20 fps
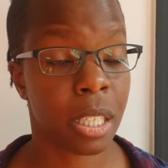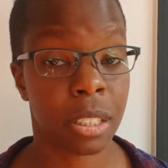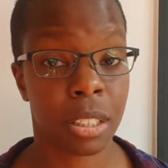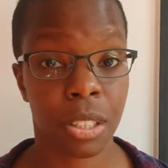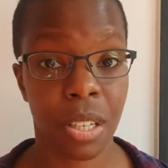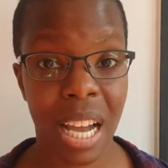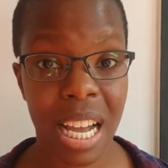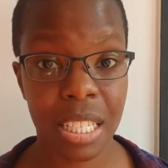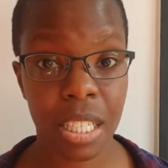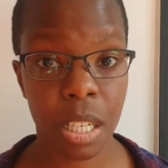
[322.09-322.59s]

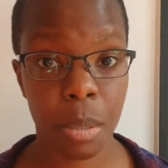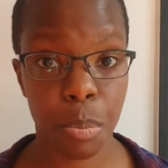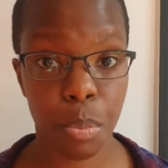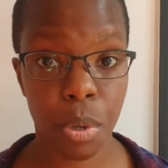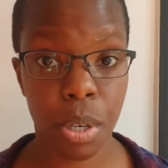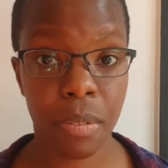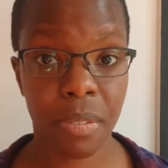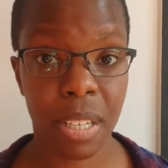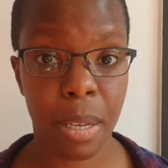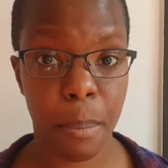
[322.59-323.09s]
So as I
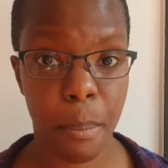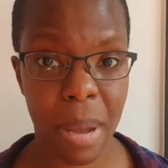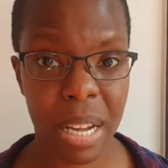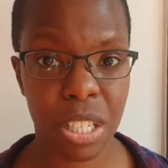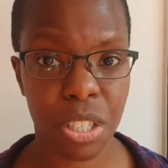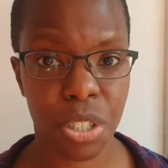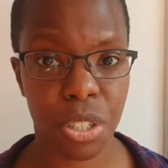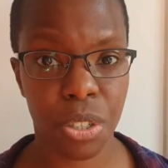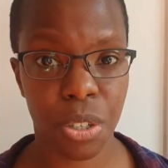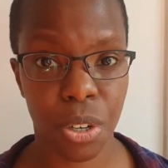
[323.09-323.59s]
briefly
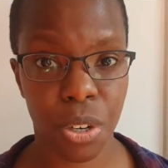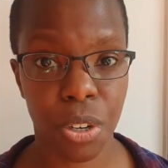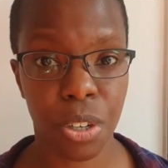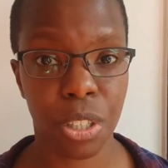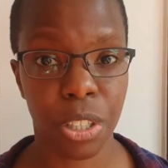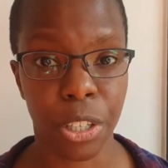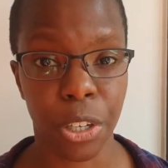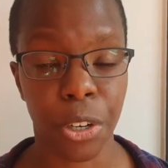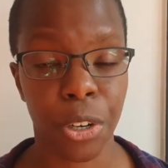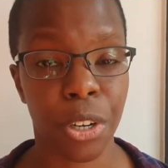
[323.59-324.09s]
mentioned
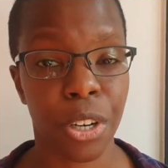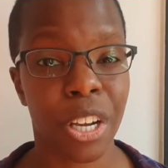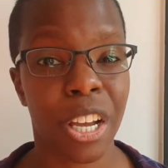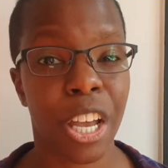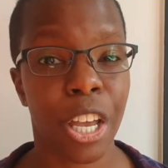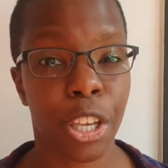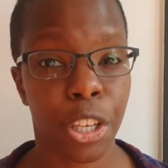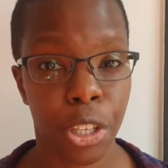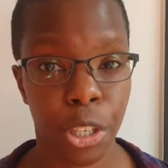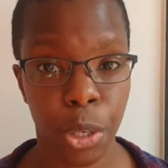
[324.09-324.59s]
earlier,
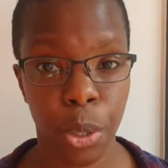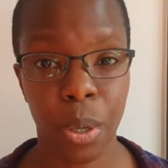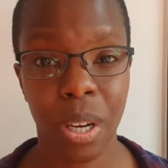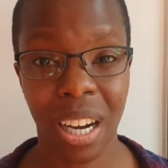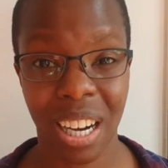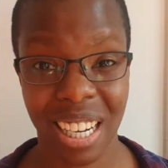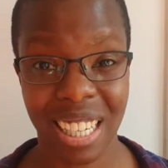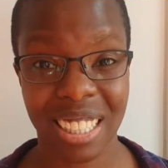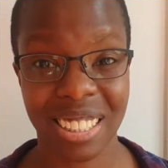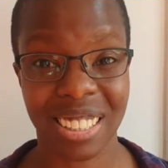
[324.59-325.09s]
you
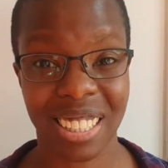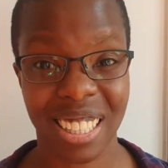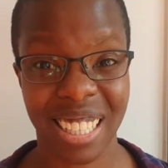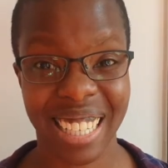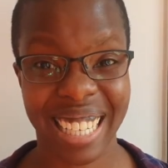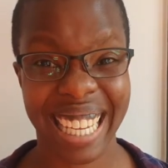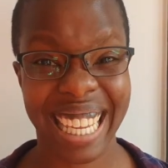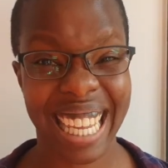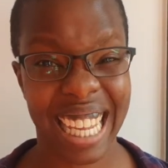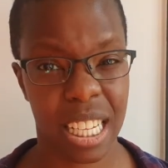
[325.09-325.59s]
guys are
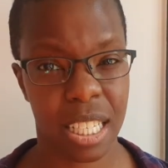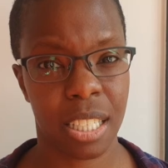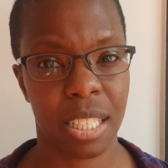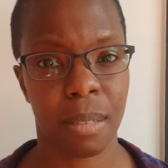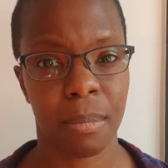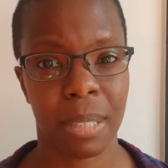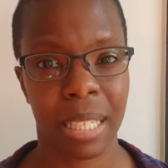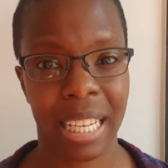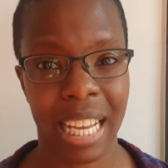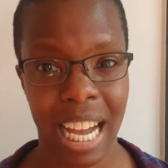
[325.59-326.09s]
going to get
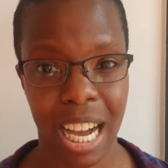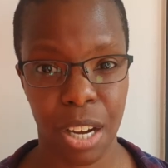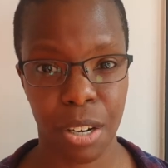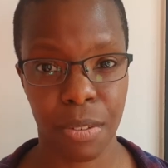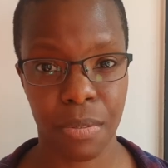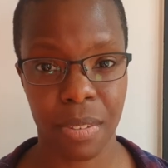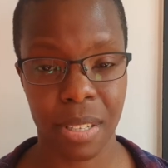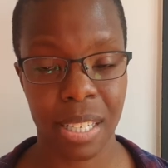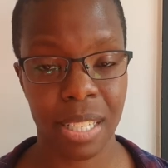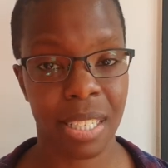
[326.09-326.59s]
something out
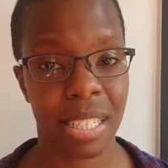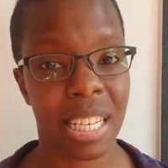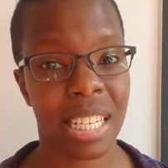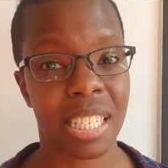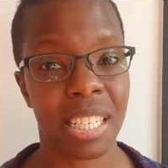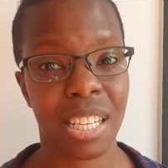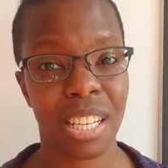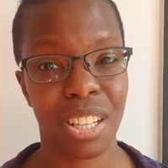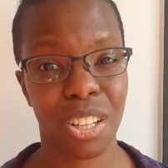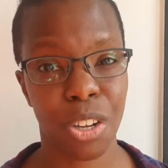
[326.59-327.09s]
of this.
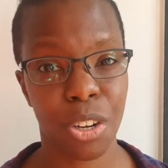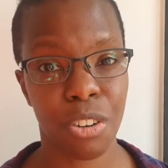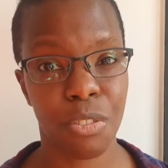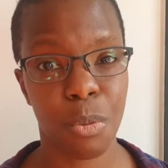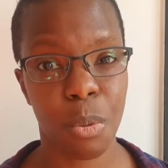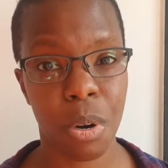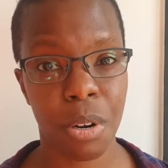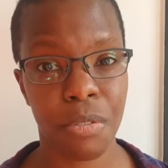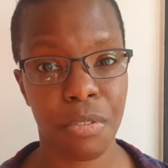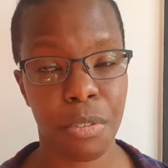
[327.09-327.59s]
Is it a lot of
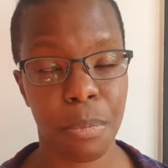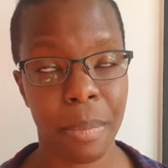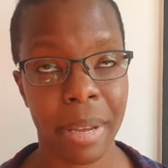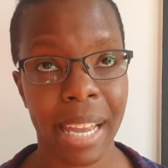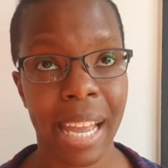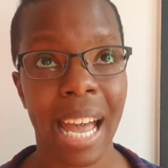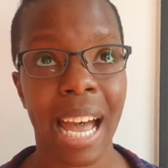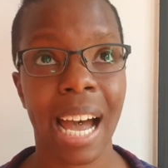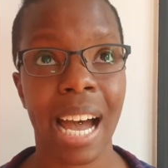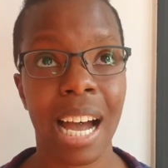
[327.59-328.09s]
work for
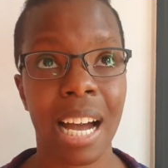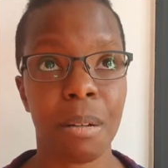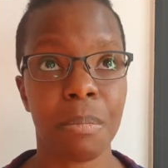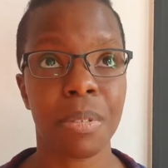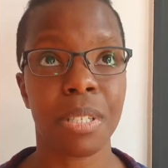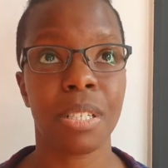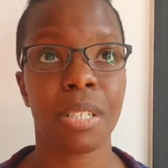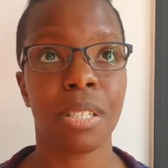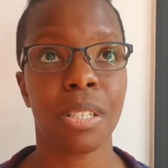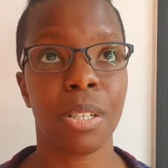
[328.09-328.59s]
me?
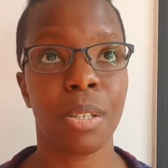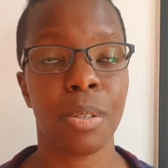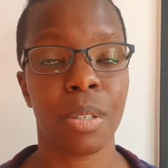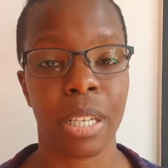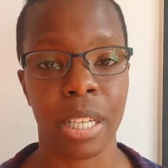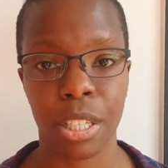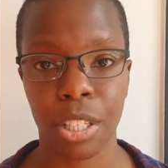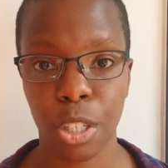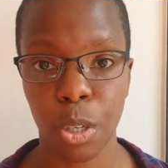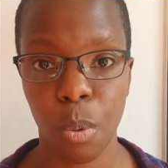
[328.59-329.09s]

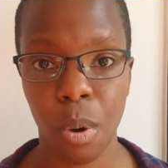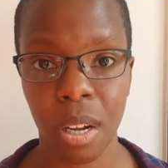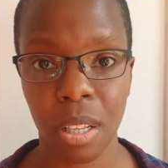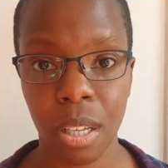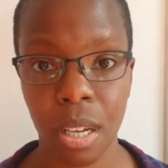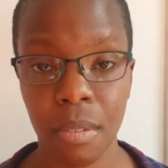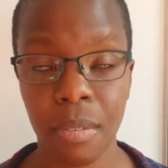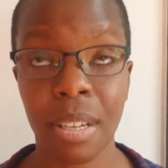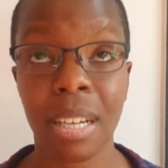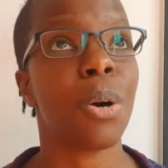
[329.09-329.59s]
Absolutely. Do I
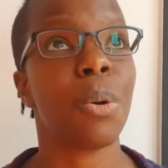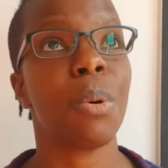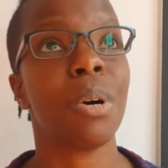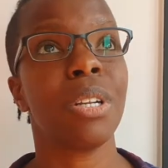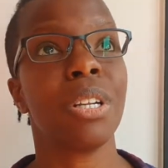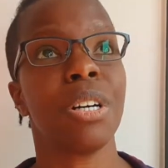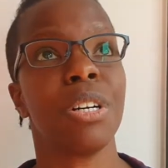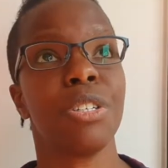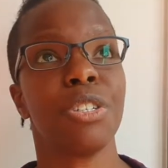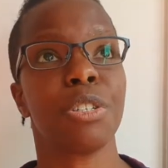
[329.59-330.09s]
love it?
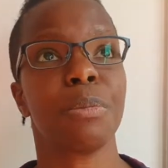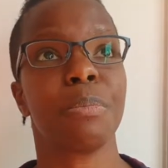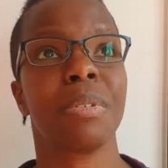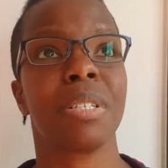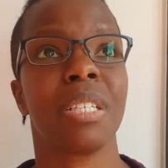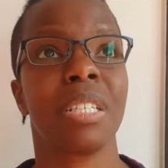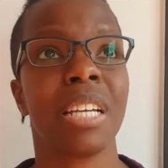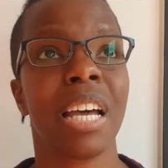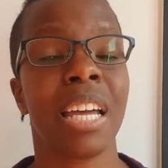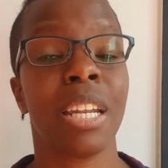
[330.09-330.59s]

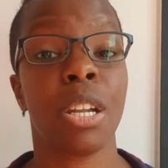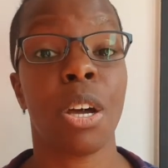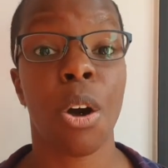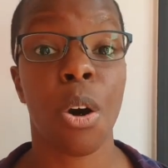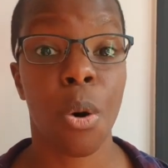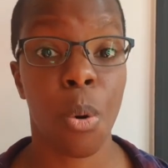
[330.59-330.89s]
100%.